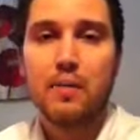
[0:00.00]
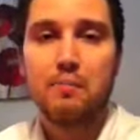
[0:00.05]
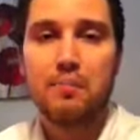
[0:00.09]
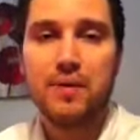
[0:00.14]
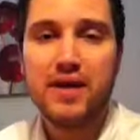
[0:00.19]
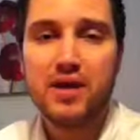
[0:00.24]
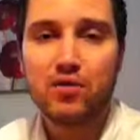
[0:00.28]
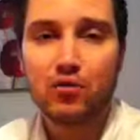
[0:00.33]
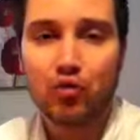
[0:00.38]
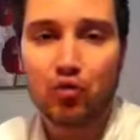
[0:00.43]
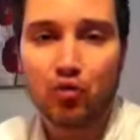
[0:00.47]

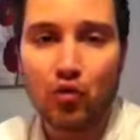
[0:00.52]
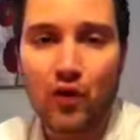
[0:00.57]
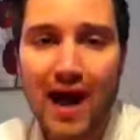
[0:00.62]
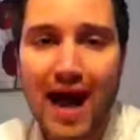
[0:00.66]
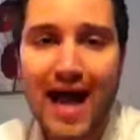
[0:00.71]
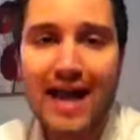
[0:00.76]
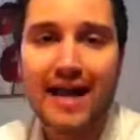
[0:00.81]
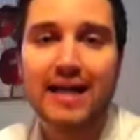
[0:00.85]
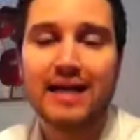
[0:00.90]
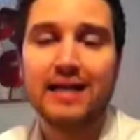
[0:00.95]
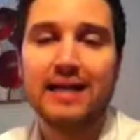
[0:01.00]
Be
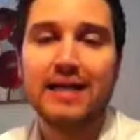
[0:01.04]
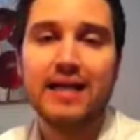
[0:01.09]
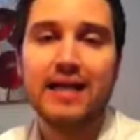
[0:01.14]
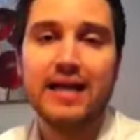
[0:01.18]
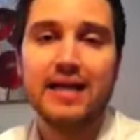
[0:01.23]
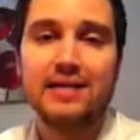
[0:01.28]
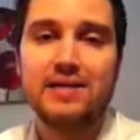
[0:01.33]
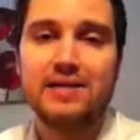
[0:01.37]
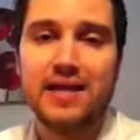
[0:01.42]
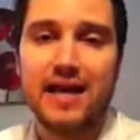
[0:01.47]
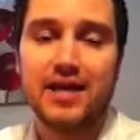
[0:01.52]
radically
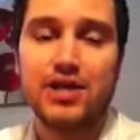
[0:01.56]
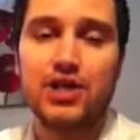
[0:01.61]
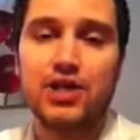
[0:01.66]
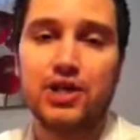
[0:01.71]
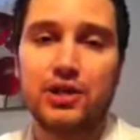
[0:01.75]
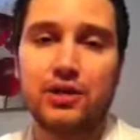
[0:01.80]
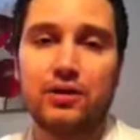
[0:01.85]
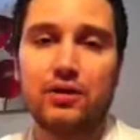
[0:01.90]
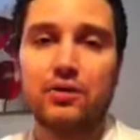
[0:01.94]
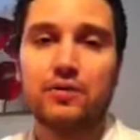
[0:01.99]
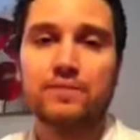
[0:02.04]

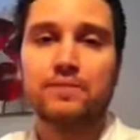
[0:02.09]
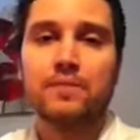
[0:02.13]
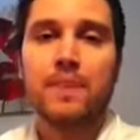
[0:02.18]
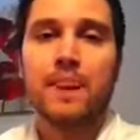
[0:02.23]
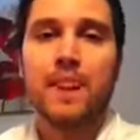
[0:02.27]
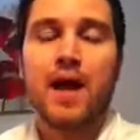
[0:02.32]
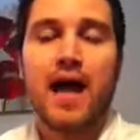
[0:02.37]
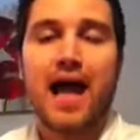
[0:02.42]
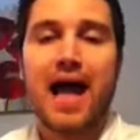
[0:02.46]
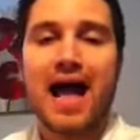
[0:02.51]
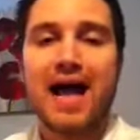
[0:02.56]
intentional
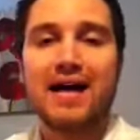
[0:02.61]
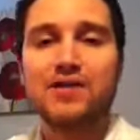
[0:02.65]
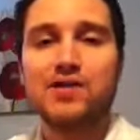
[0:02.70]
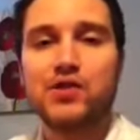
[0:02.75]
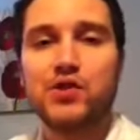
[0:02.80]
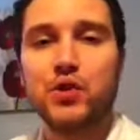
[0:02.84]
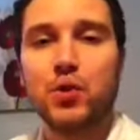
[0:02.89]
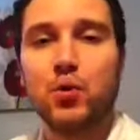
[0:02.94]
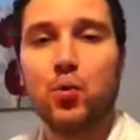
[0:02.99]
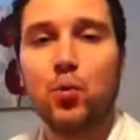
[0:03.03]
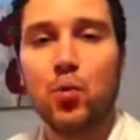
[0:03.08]
as
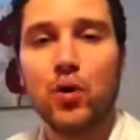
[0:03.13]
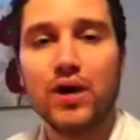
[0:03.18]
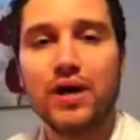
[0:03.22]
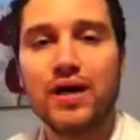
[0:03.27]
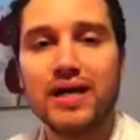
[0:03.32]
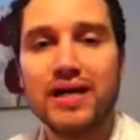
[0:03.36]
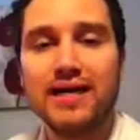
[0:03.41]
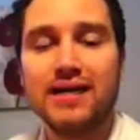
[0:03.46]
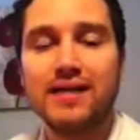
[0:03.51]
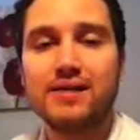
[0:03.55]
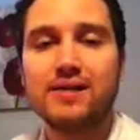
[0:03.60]
to what
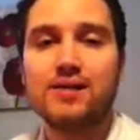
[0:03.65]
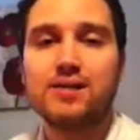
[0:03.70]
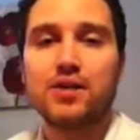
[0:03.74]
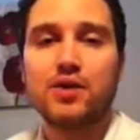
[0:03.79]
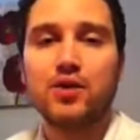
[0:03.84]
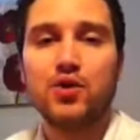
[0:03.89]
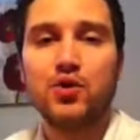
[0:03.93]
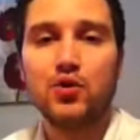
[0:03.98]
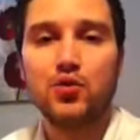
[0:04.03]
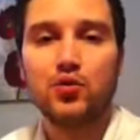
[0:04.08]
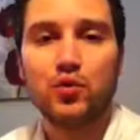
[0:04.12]
it is
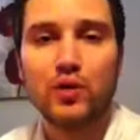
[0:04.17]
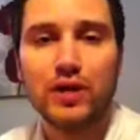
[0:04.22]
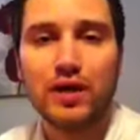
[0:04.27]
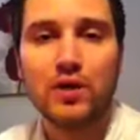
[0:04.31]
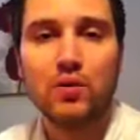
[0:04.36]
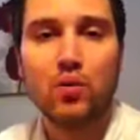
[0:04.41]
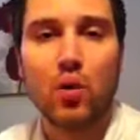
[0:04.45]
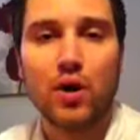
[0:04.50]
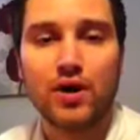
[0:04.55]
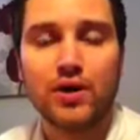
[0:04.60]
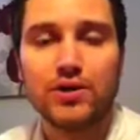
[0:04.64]
you
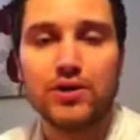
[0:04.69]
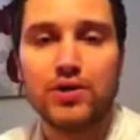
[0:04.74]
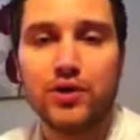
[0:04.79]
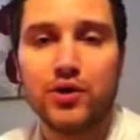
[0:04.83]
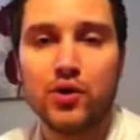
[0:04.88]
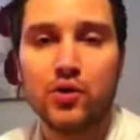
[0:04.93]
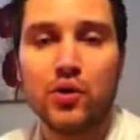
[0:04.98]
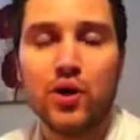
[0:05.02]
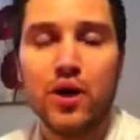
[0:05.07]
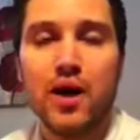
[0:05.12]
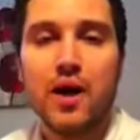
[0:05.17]
really want to
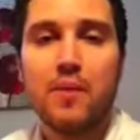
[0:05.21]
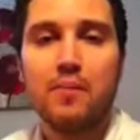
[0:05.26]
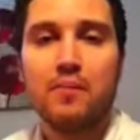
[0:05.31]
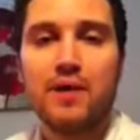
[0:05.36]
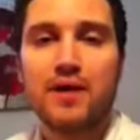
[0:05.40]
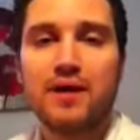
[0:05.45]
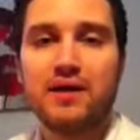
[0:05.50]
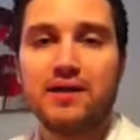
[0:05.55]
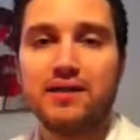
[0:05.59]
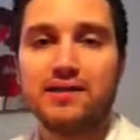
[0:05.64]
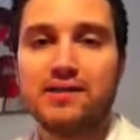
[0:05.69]
do,
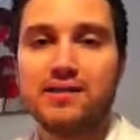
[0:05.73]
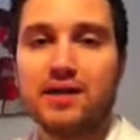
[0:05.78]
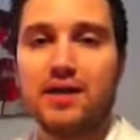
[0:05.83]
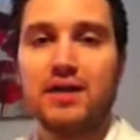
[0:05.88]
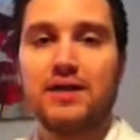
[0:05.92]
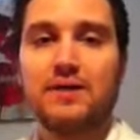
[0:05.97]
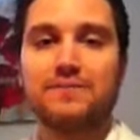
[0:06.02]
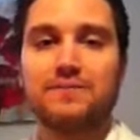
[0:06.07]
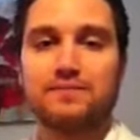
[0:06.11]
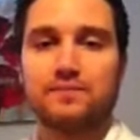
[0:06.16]
because